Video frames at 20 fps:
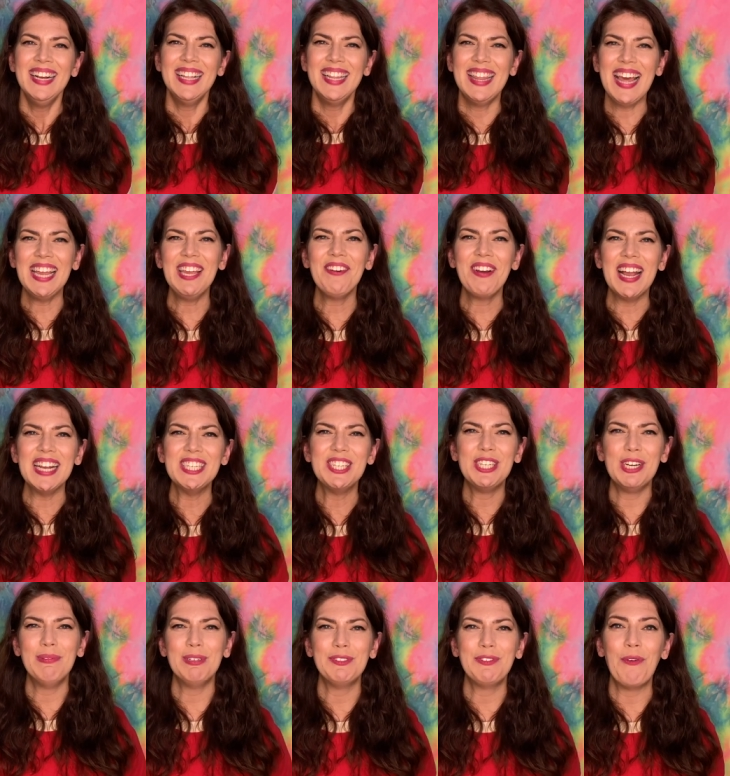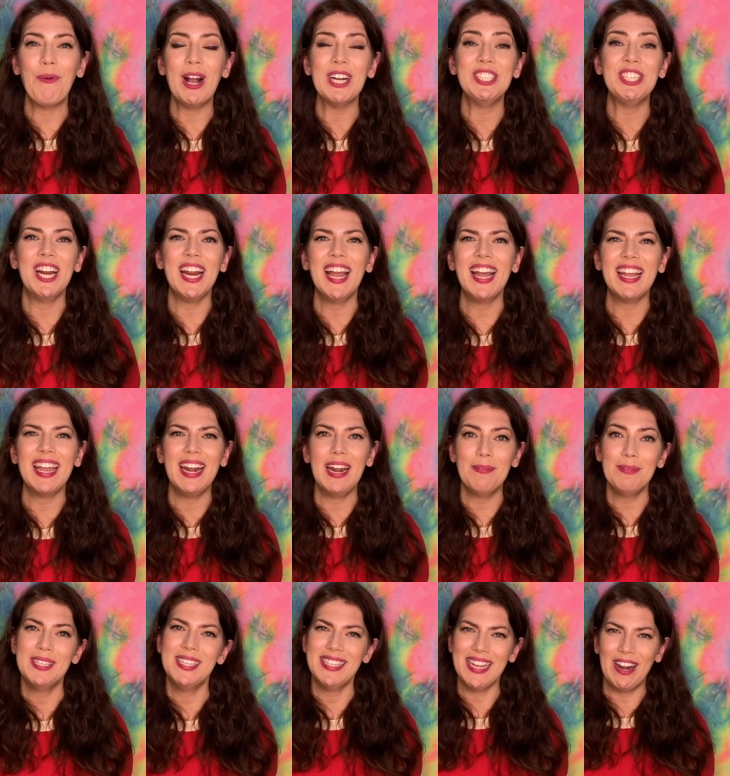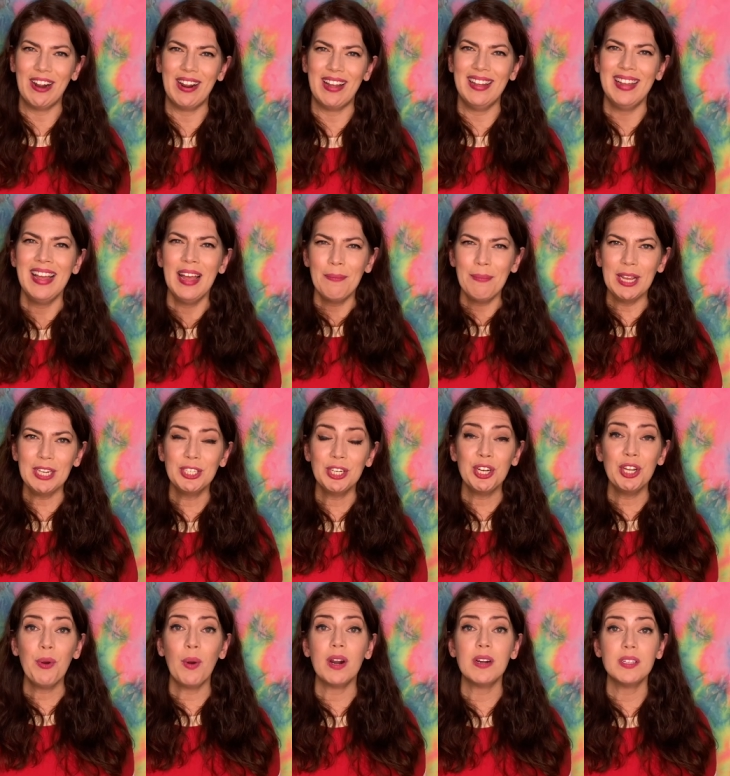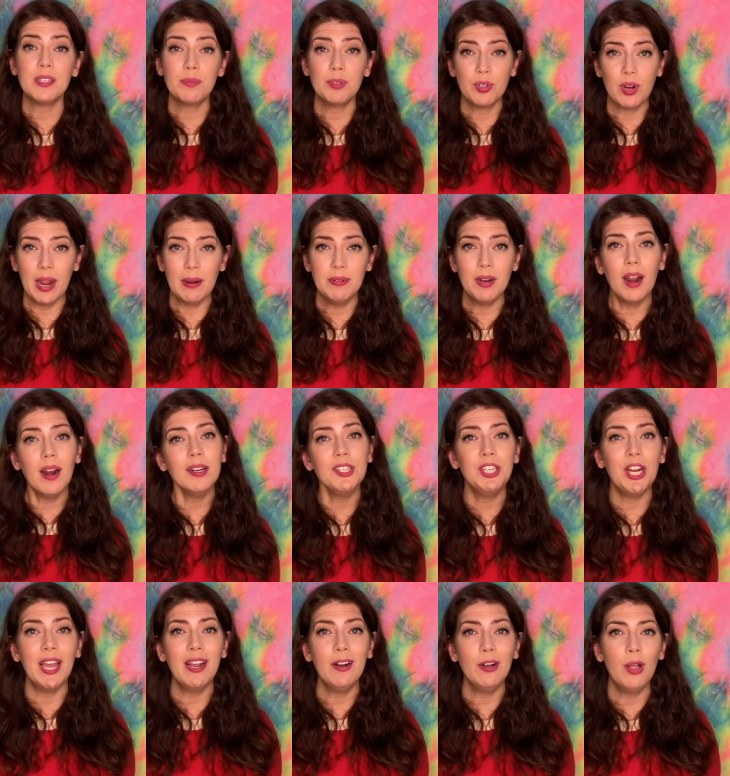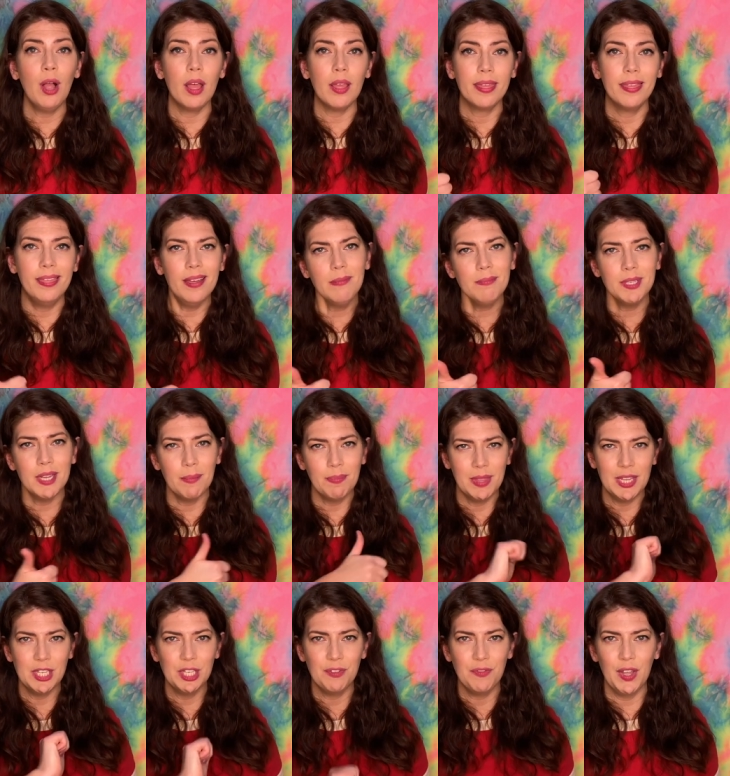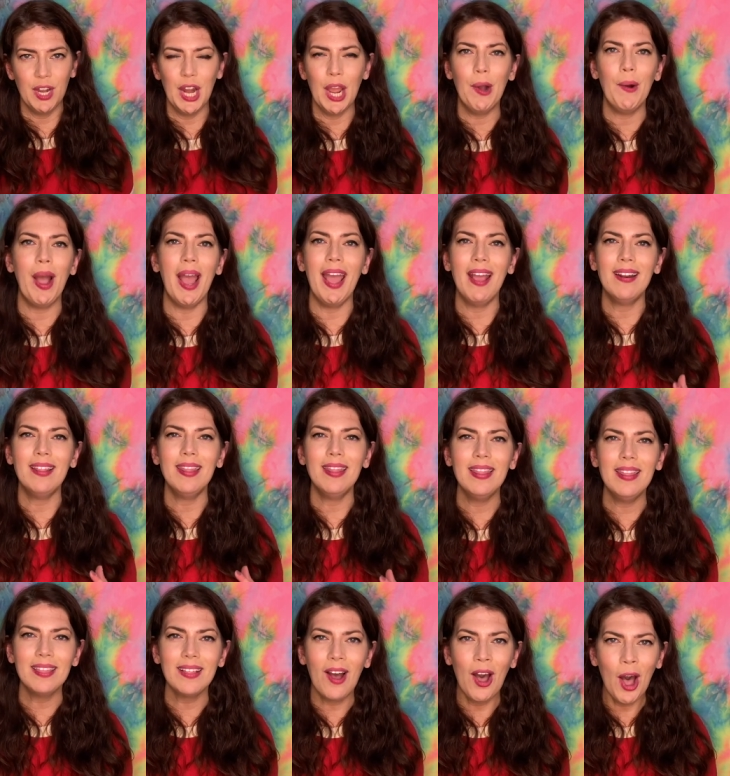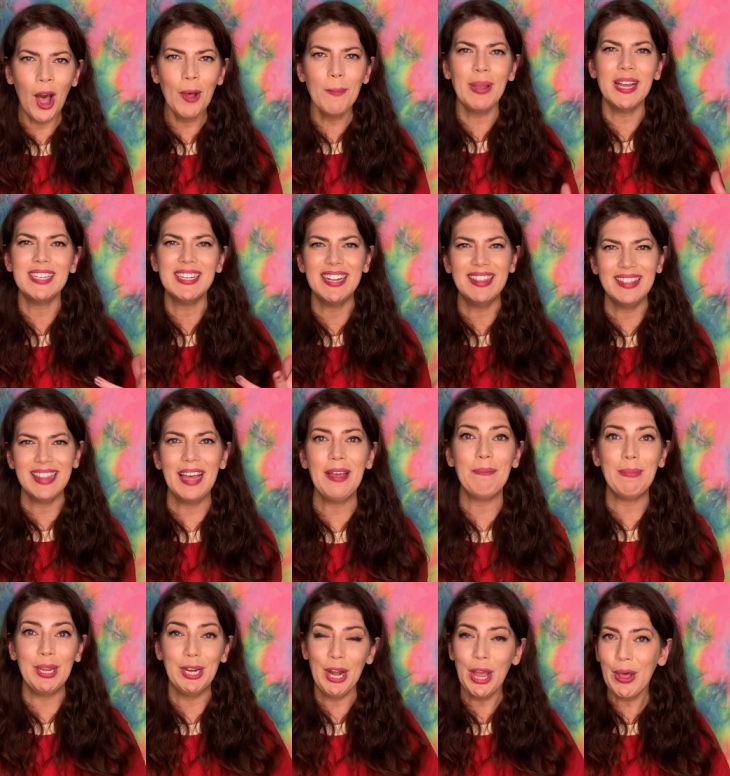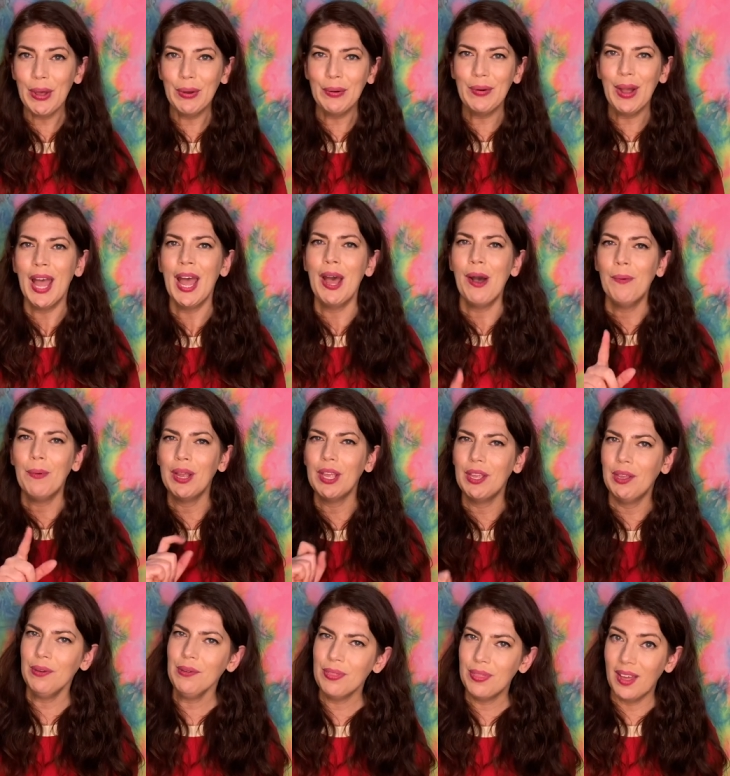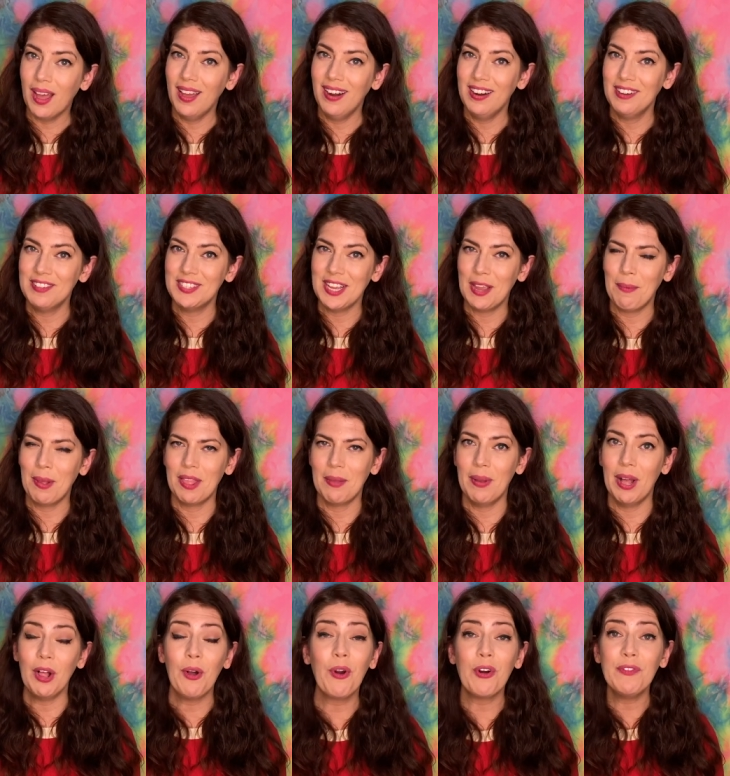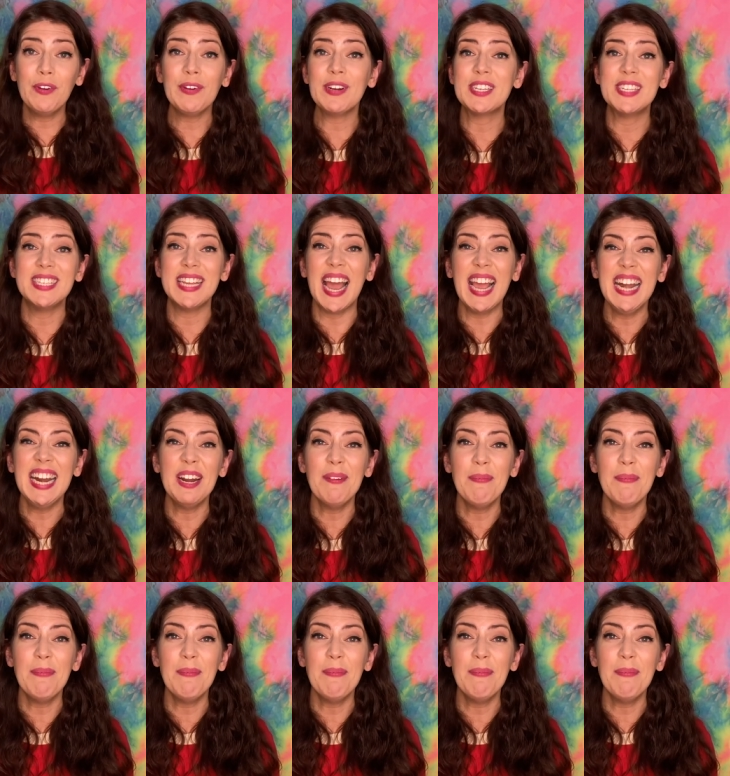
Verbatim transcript: Thank you guys so much for watching. Again, I'm Sarah. Make sure you are subscribed to our channel, thumbs up this video, and comment and let me know what you thought of Saved by the Bell, or if you're excited